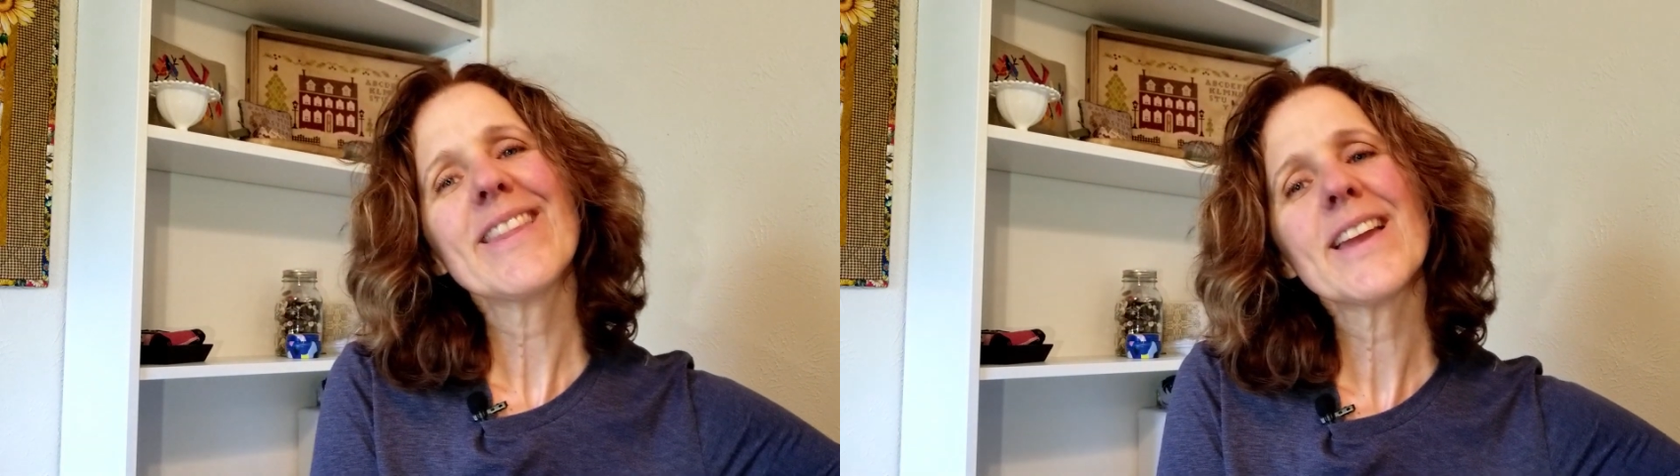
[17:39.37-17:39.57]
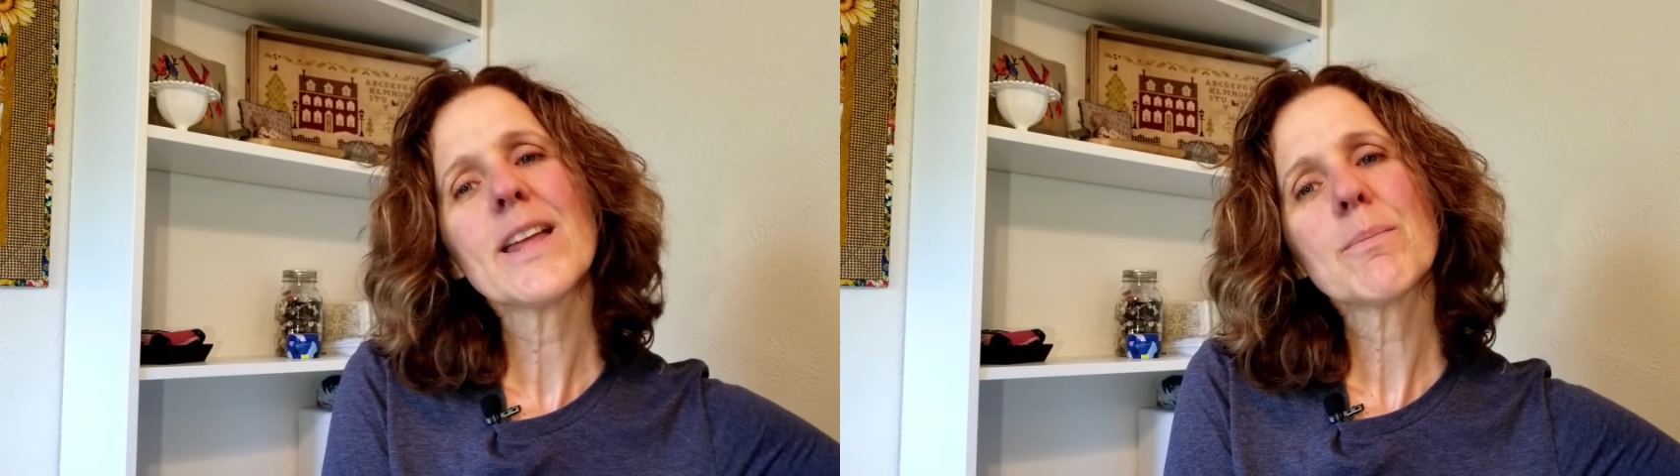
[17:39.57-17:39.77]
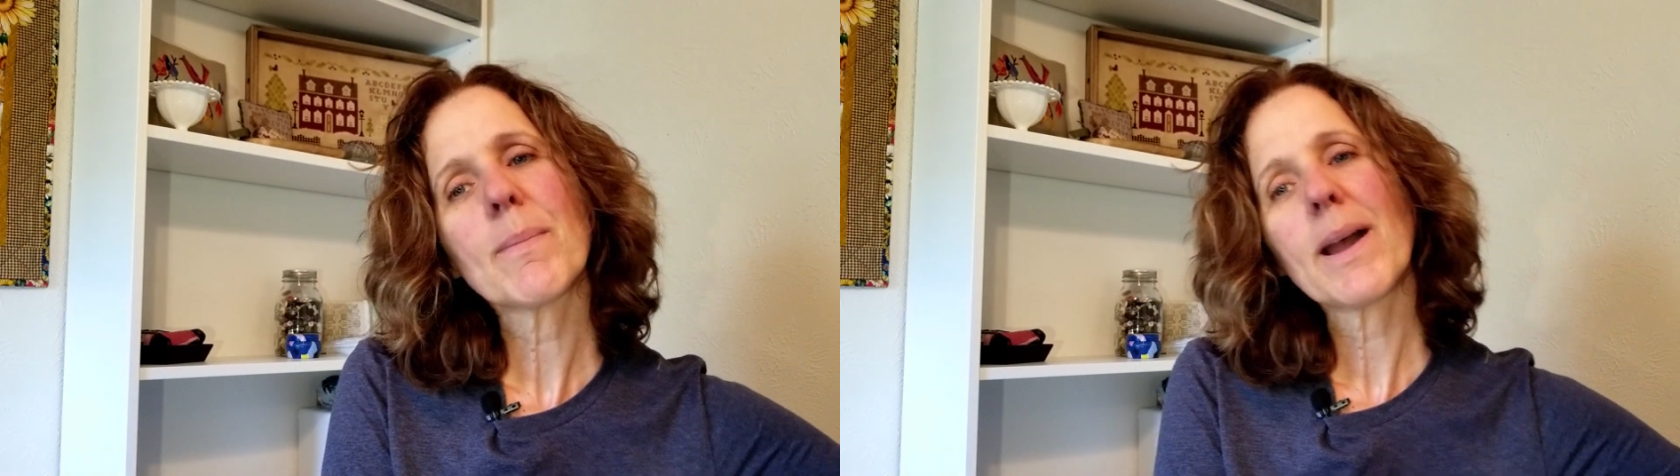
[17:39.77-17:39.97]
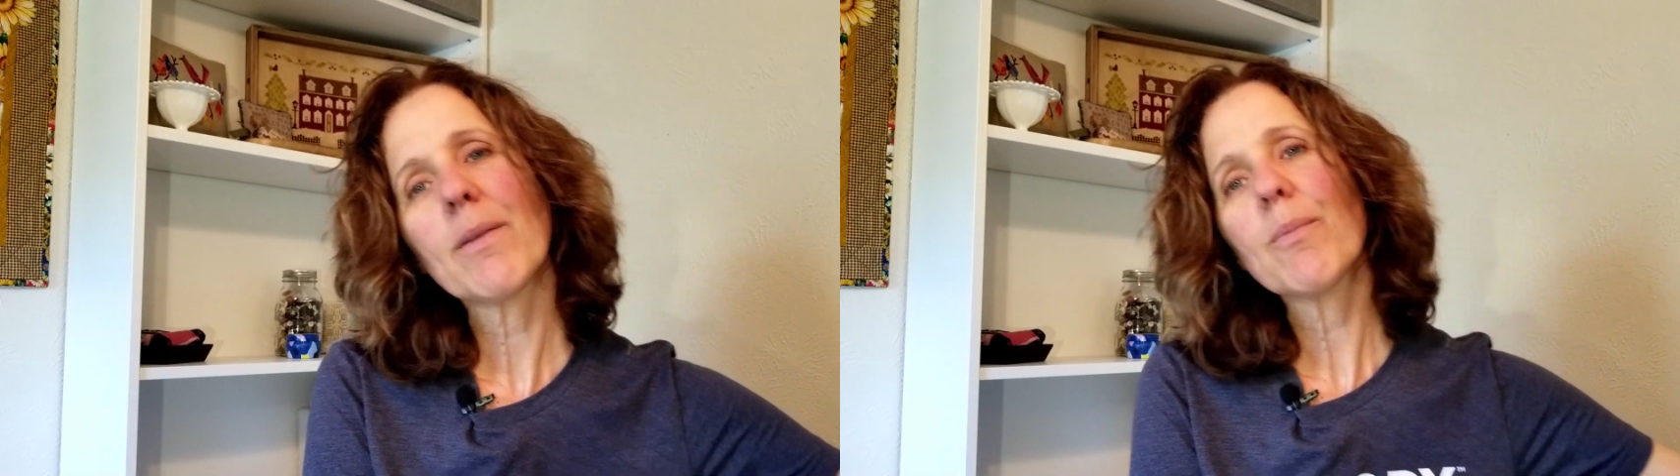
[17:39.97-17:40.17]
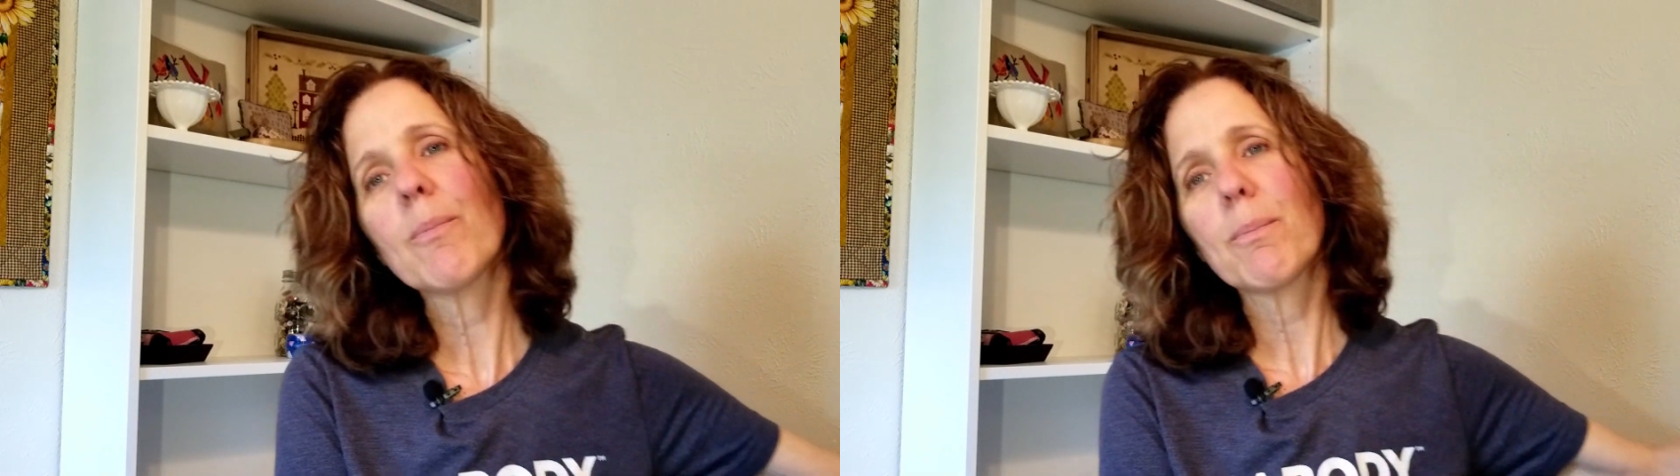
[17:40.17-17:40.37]
then
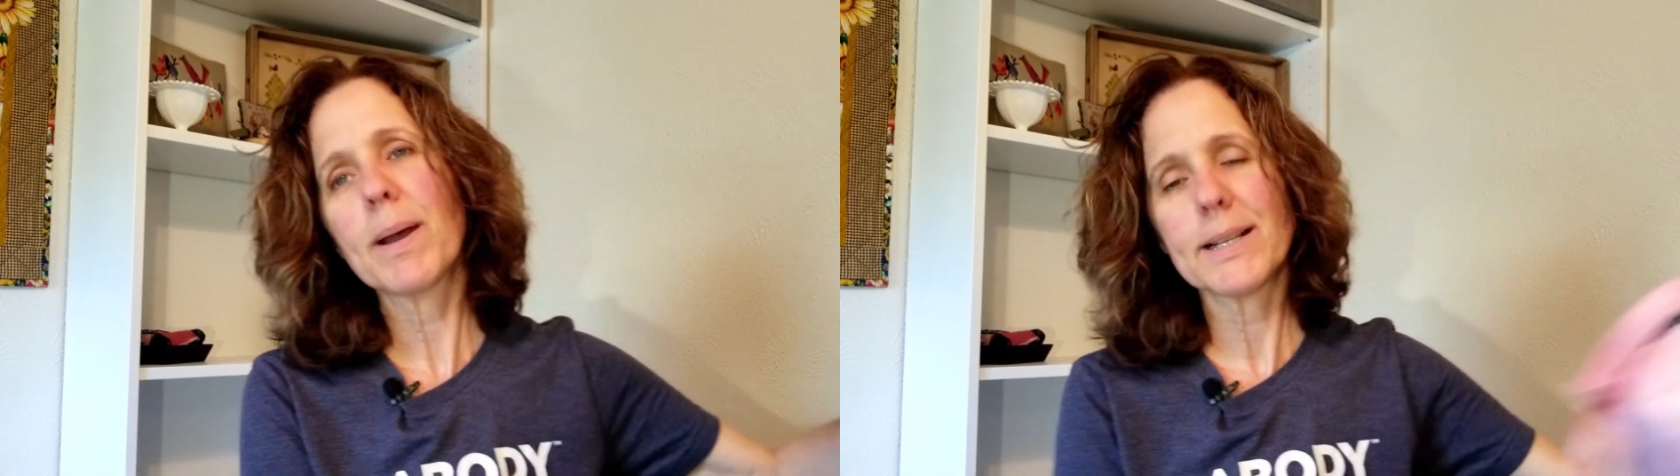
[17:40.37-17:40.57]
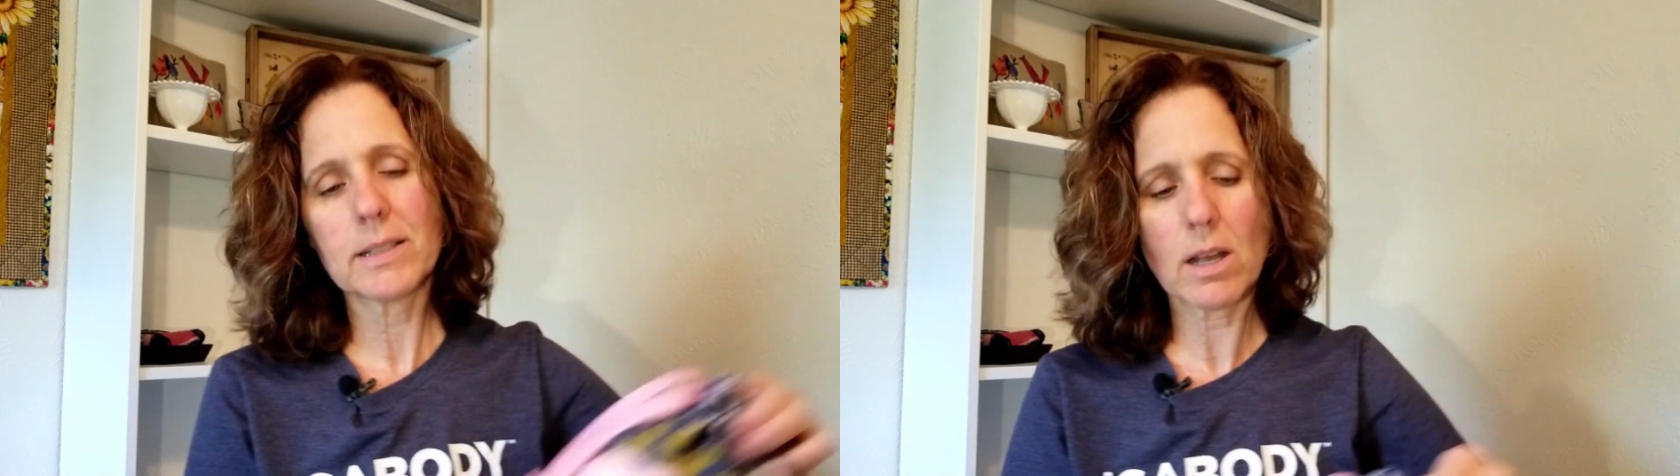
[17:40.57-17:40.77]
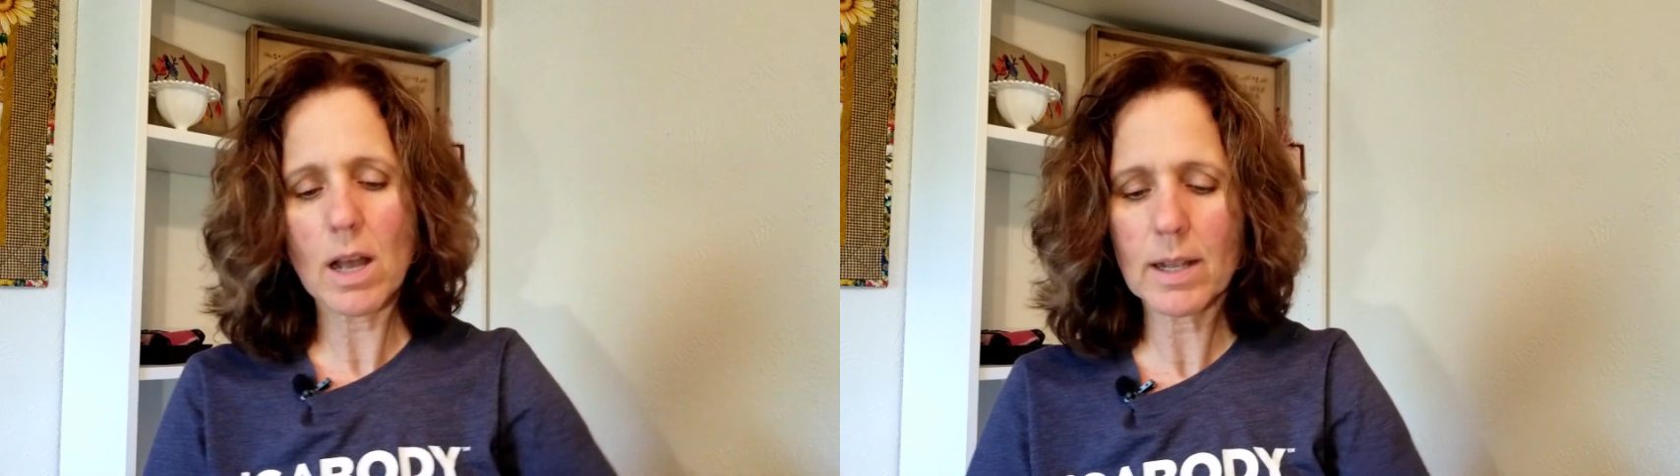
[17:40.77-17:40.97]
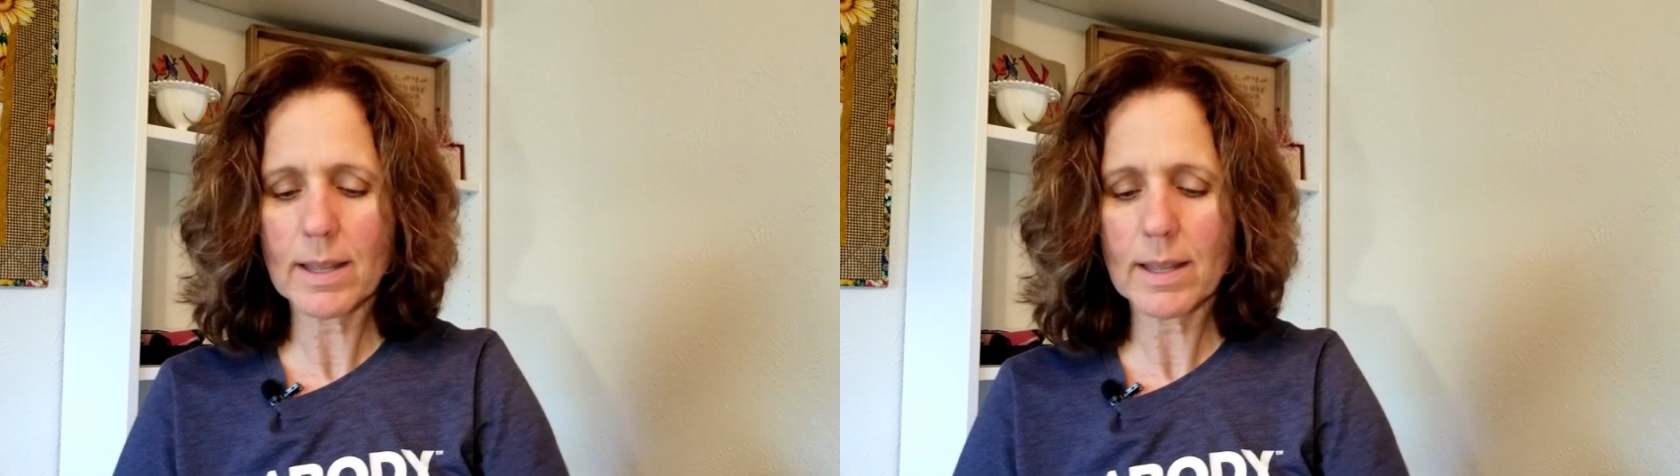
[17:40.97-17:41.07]
my sock,